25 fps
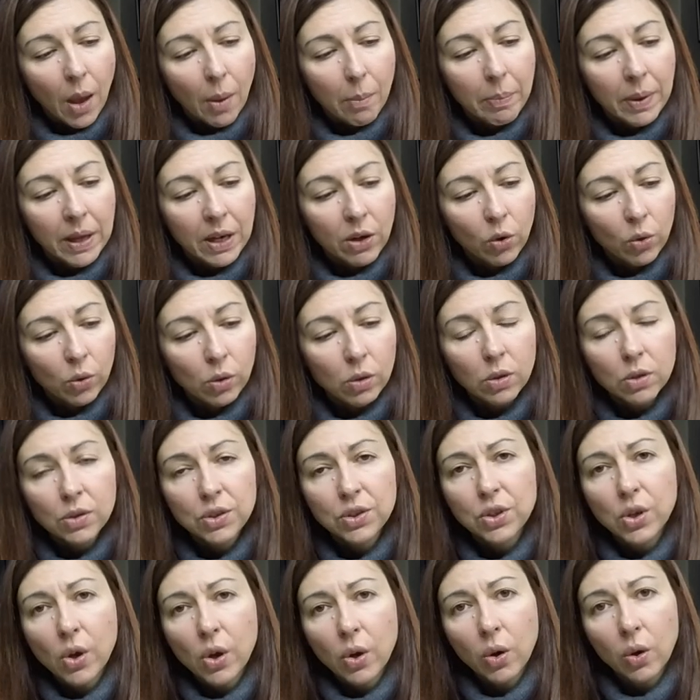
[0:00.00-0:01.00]
but
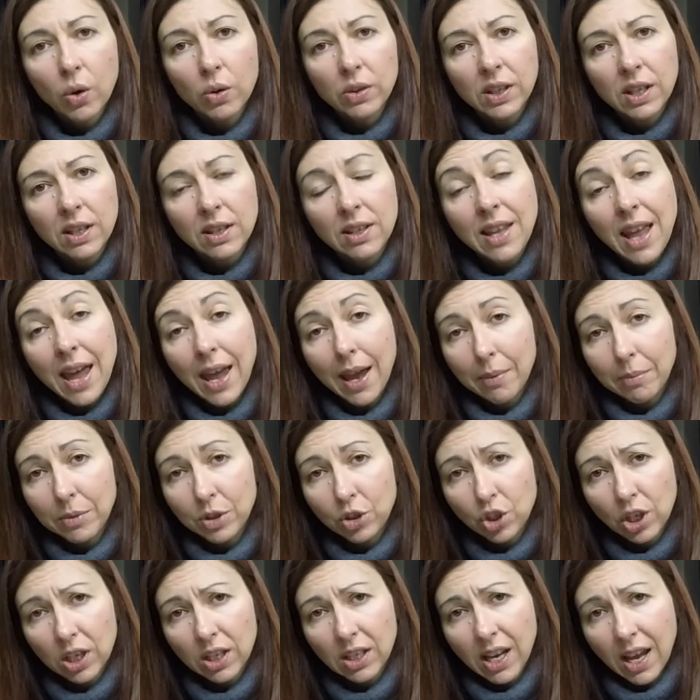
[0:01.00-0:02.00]
also the
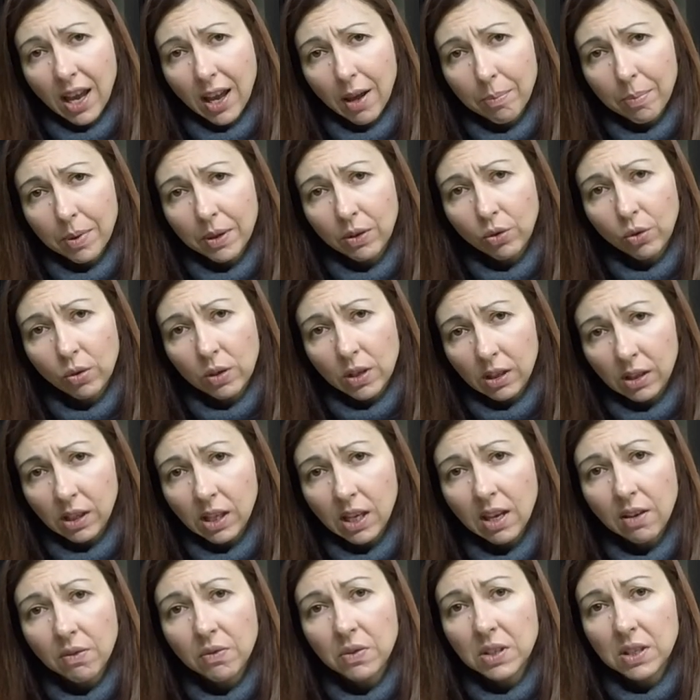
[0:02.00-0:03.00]
damage can happen to the
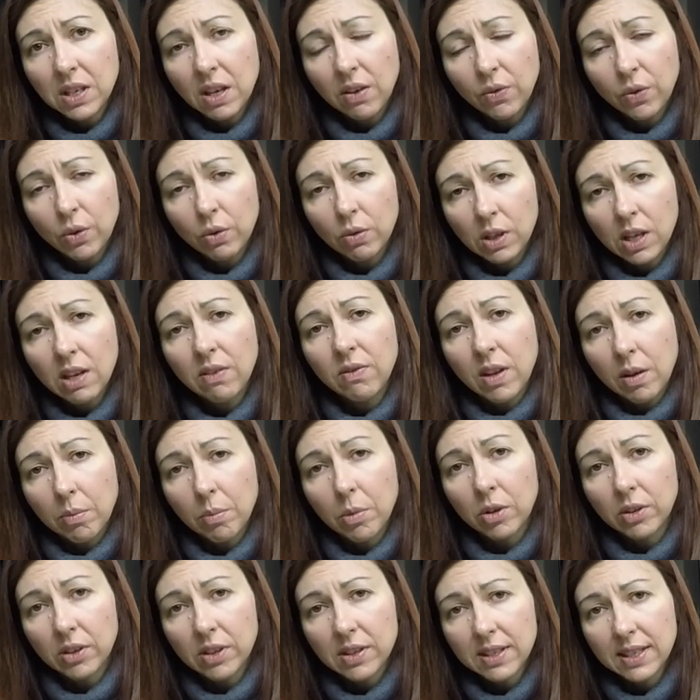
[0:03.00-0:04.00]
leaves if you leave
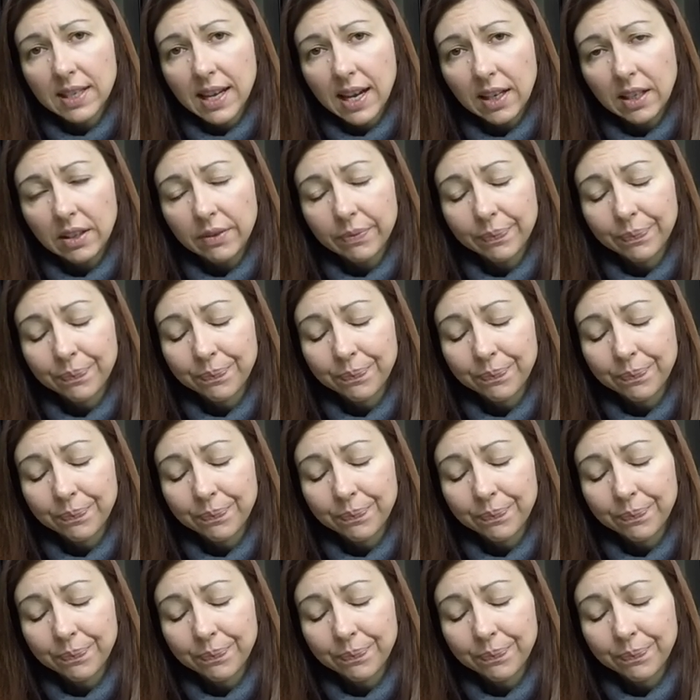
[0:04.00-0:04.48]
them on the sun.